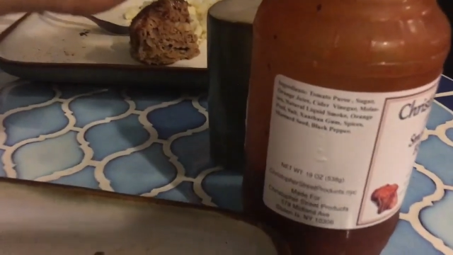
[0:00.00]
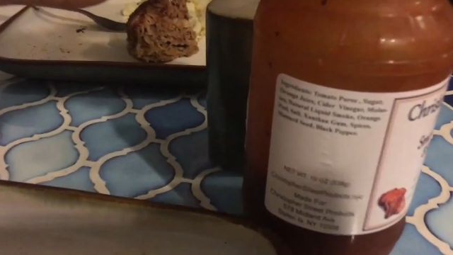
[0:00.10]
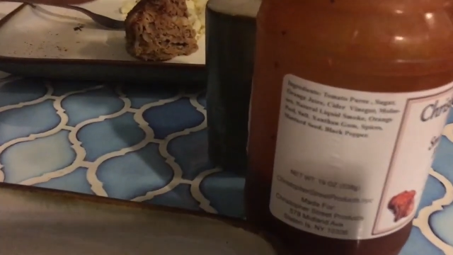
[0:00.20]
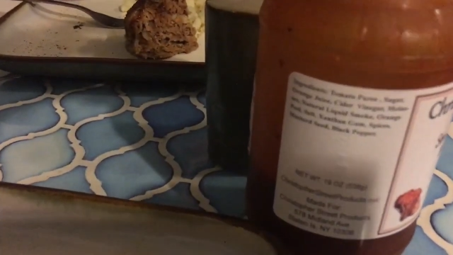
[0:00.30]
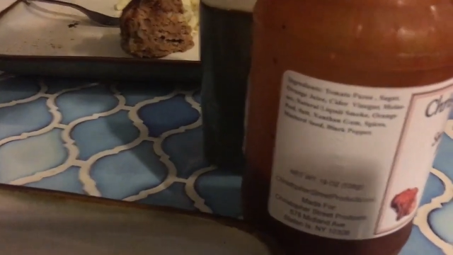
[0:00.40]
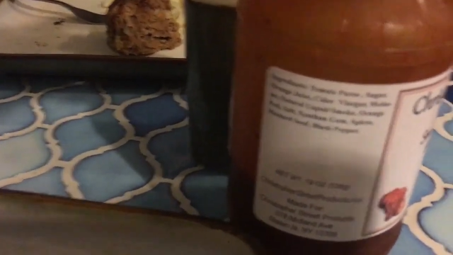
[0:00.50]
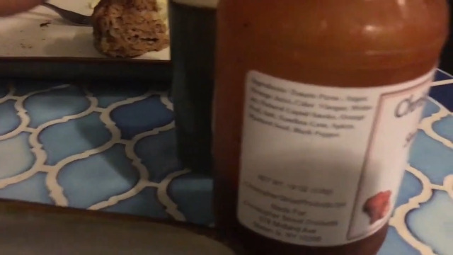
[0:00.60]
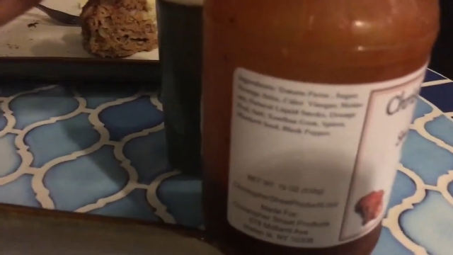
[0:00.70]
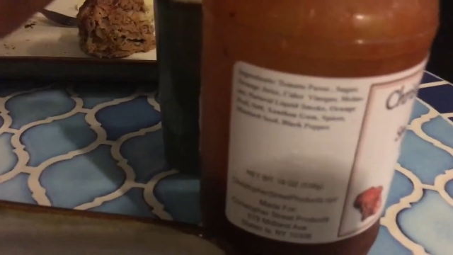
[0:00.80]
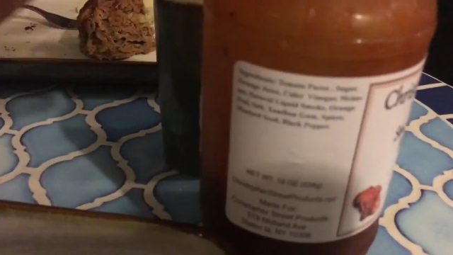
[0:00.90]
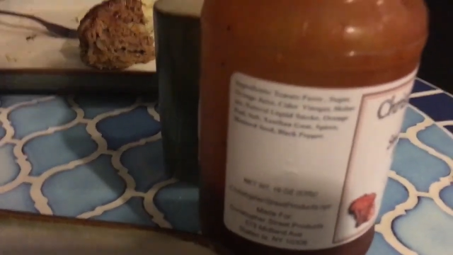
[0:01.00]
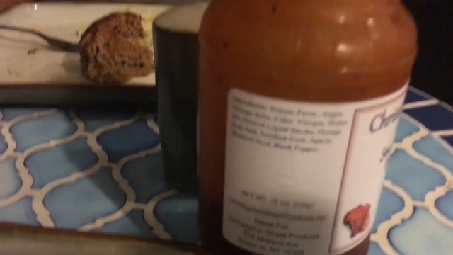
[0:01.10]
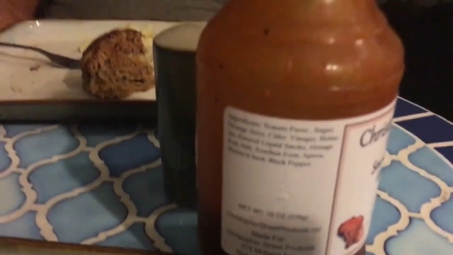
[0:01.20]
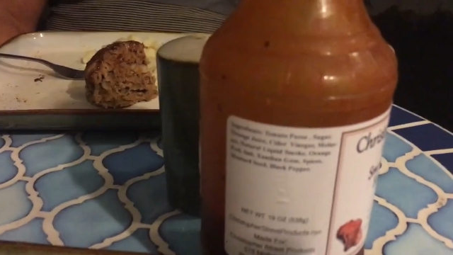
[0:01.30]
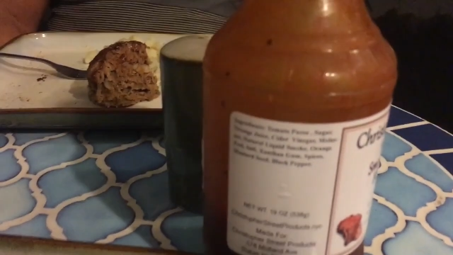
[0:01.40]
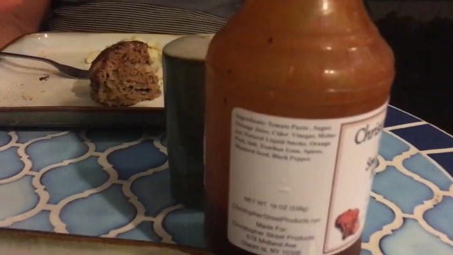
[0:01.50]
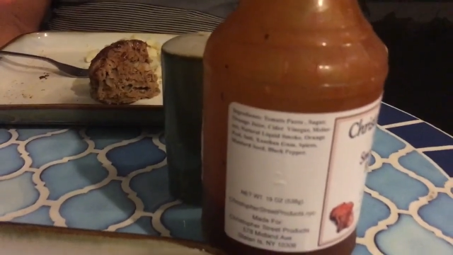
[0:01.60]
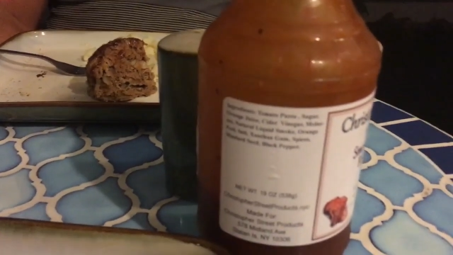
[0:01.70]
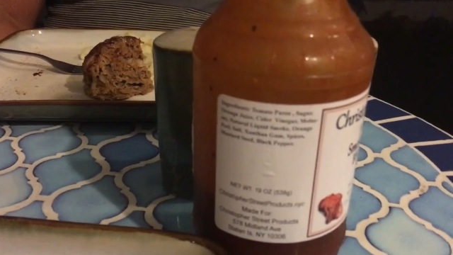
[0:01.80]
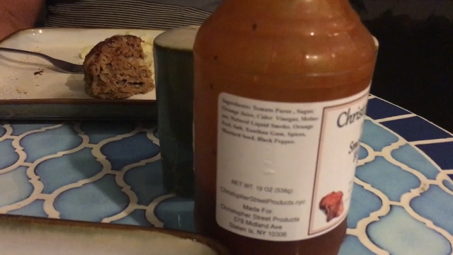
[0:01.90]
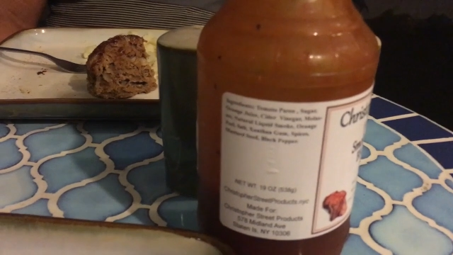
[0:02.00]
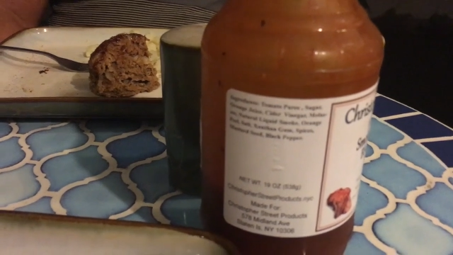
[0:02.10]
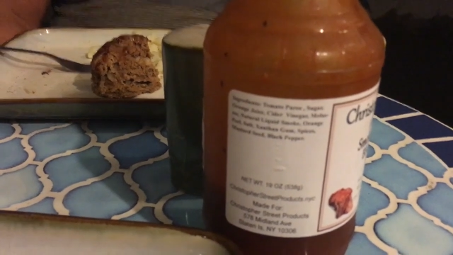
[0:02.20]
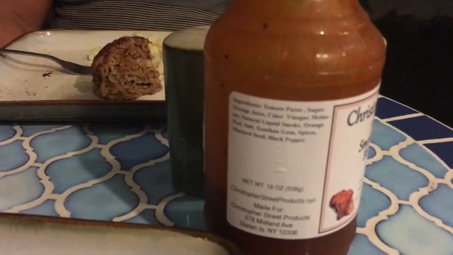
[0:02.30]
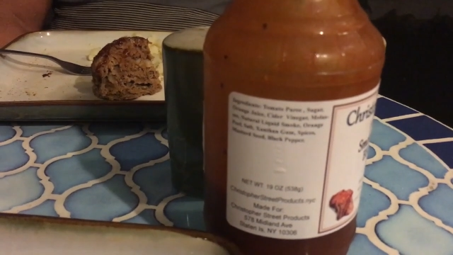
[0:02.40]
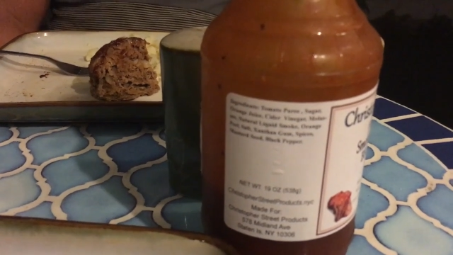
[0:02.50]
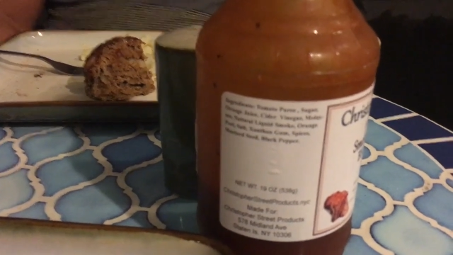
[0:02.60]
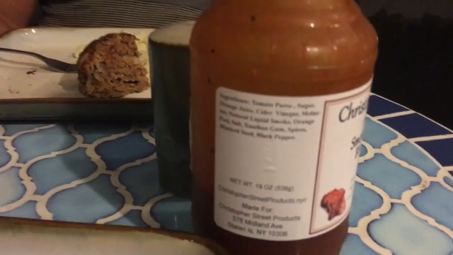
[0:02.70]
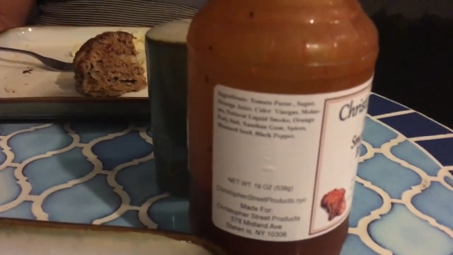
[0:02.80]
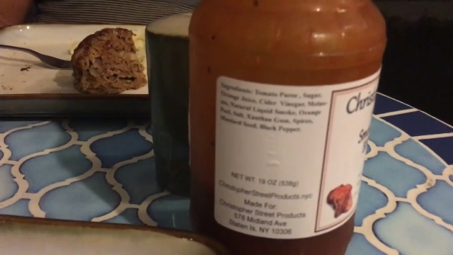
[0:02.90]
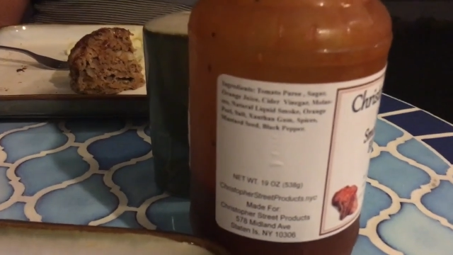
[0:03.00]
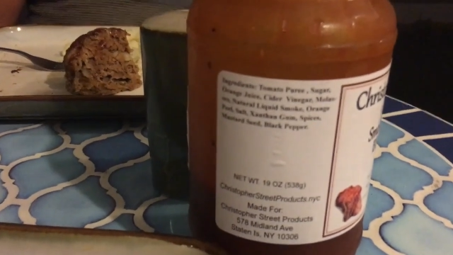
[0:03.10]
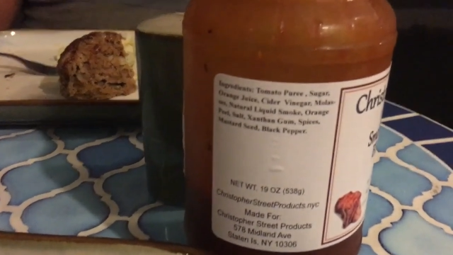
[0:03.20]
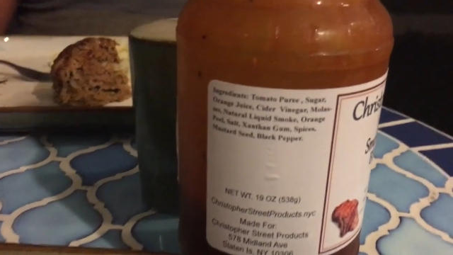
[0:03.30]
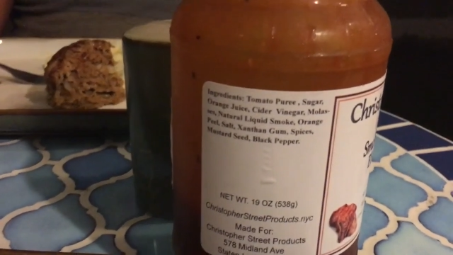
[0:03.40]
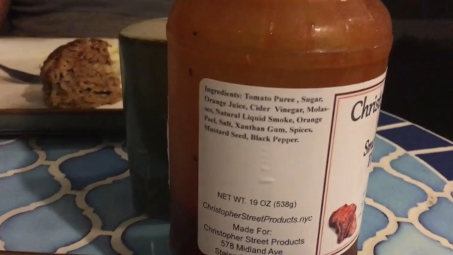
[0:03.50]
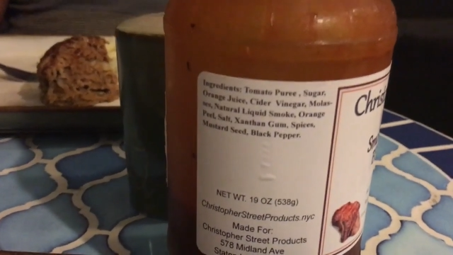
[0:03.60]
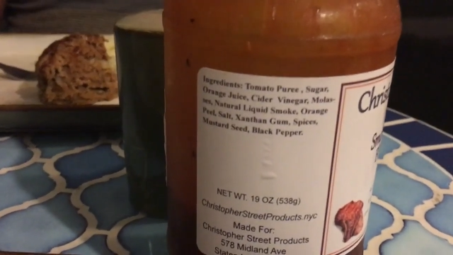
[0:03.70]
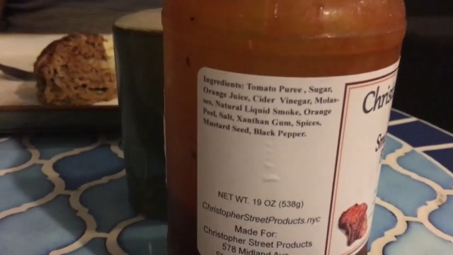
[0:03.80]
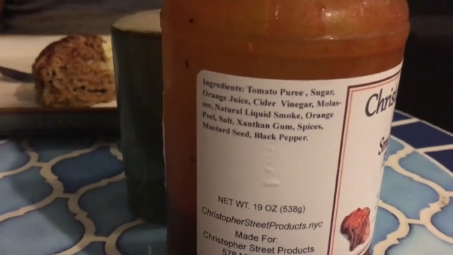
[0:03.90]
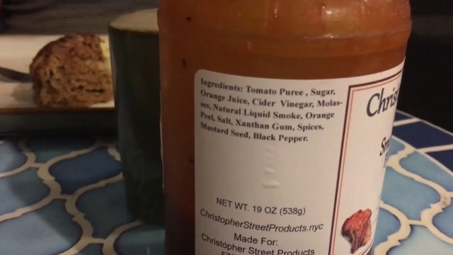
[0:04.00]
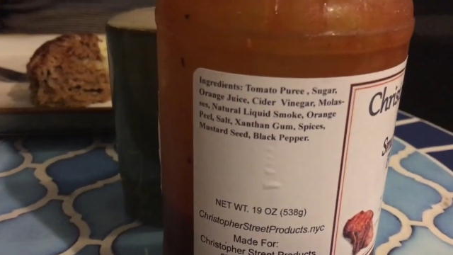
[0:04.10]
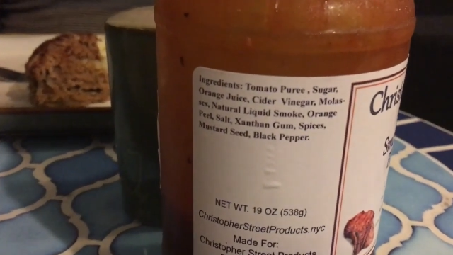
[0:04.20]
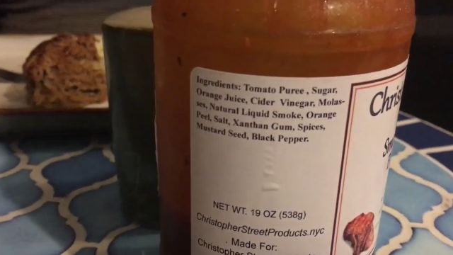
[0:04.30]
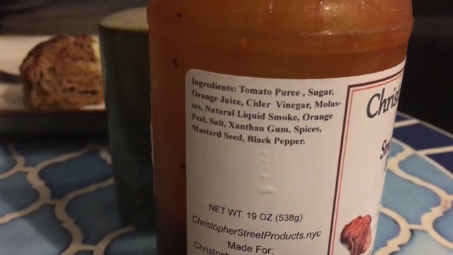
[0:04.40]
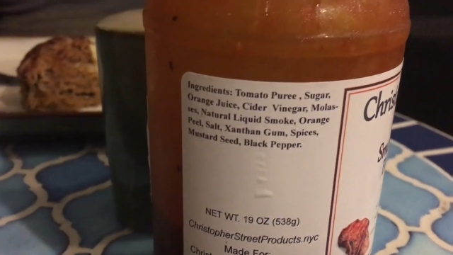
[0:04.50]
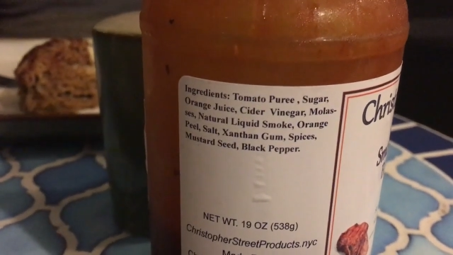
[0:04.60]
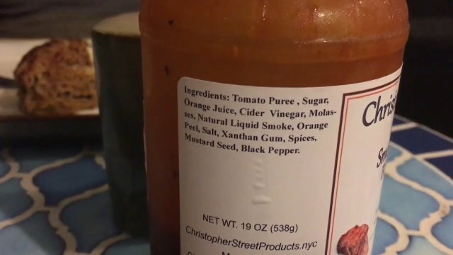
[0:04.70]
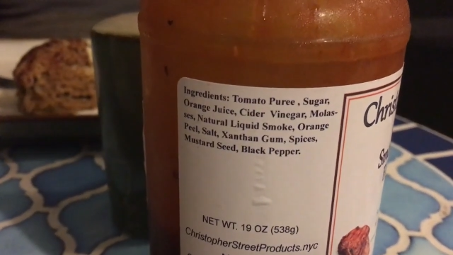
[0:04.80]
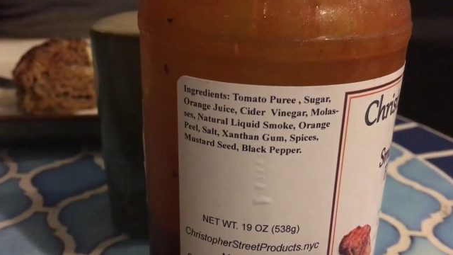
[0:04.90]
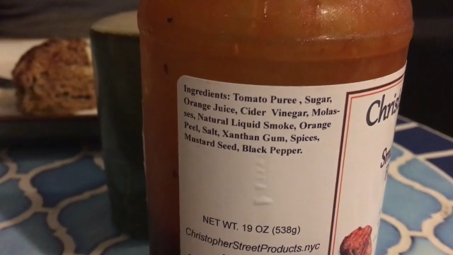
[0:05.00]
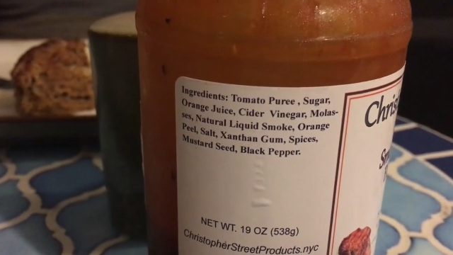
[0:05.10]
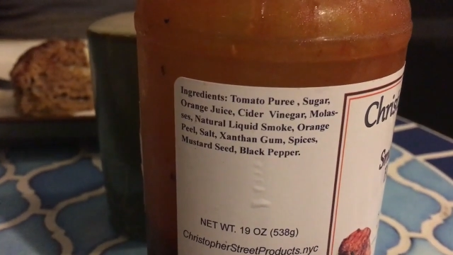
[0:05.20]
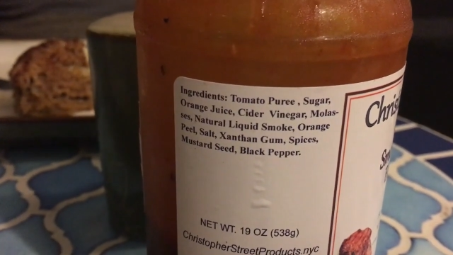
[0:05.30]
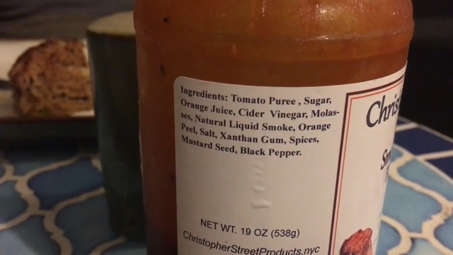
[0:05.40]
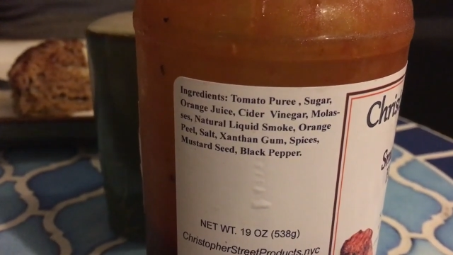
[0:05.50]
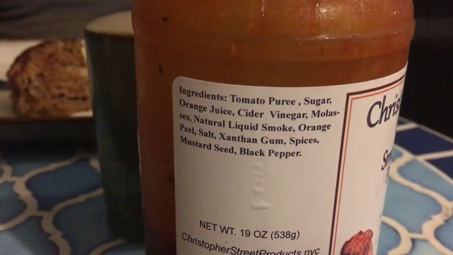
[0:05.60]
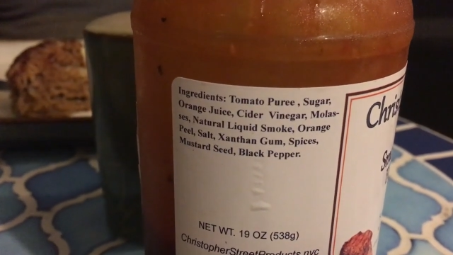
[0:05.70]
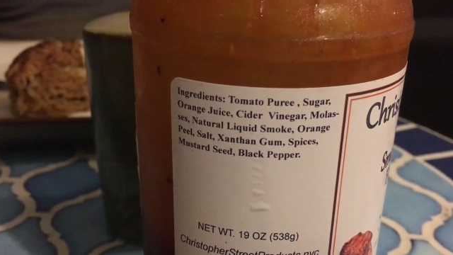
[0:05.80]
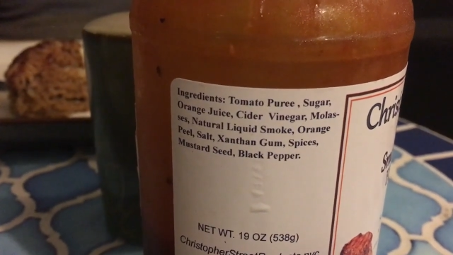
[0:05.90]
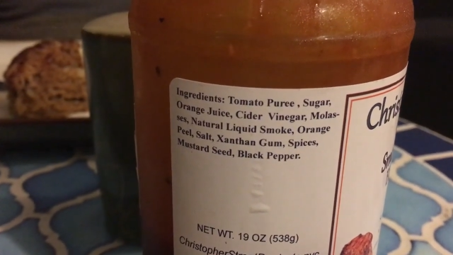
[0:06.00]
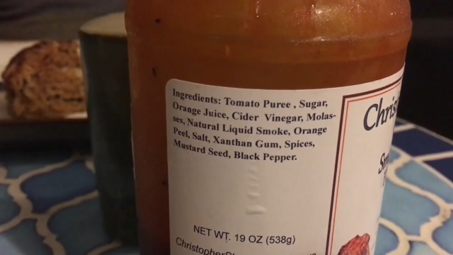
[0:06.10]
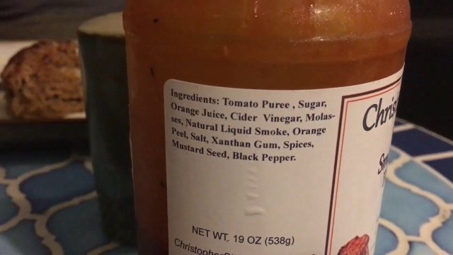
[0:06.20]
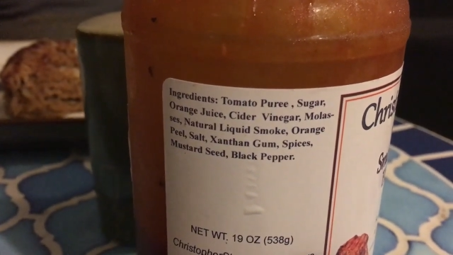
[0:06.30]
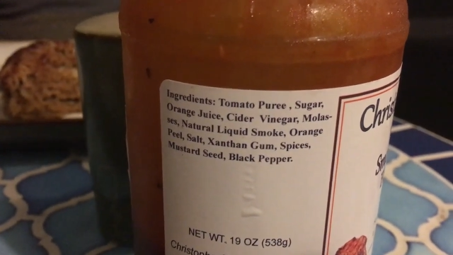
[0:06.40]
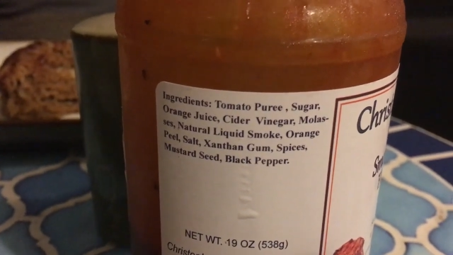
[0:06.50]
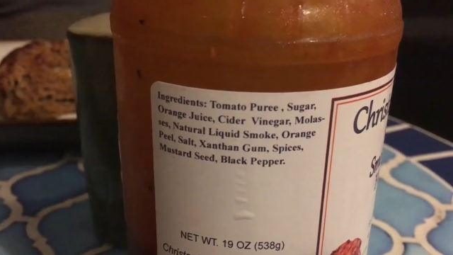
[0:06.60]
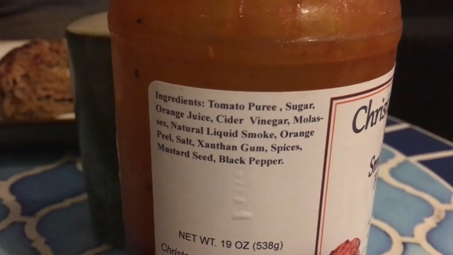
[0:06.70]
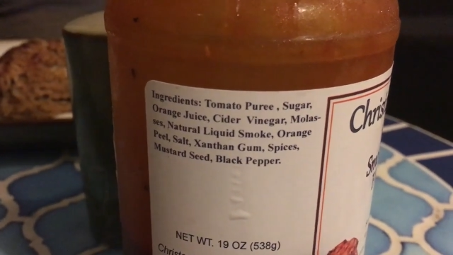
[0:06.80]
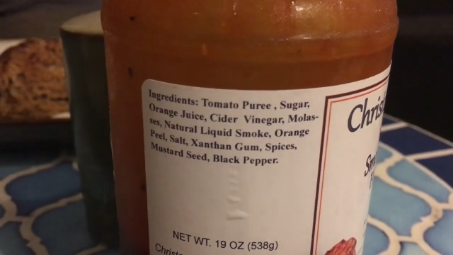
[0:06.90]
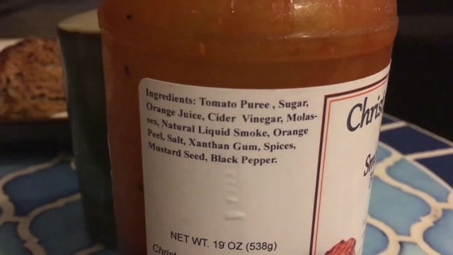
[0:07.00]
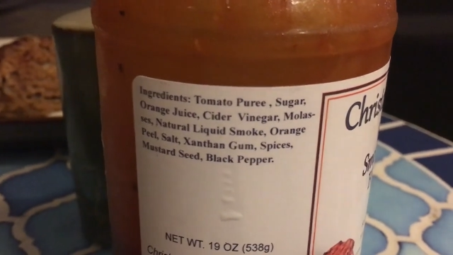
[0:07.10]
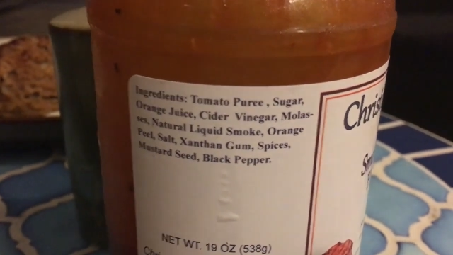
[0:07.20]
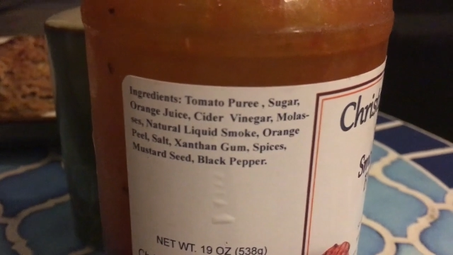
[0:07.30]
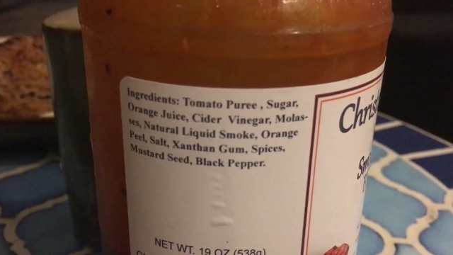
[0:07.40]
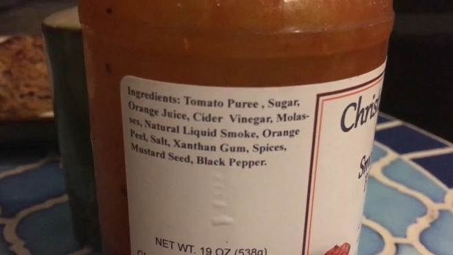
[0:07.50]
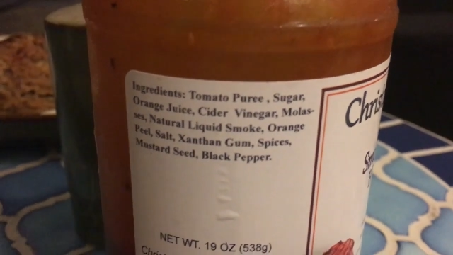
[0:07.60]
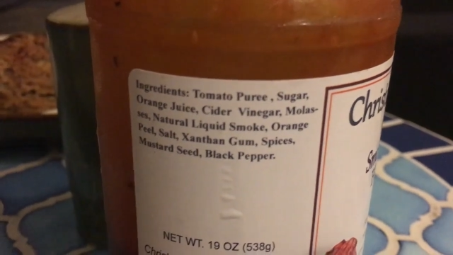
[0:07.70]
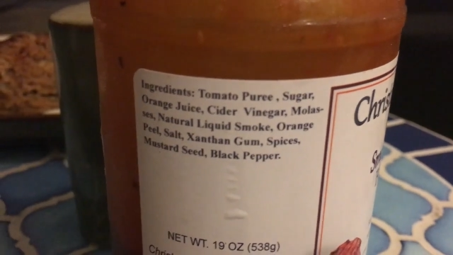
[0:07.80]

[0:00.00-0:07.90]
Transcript: No face is visible, so there are no lips to read.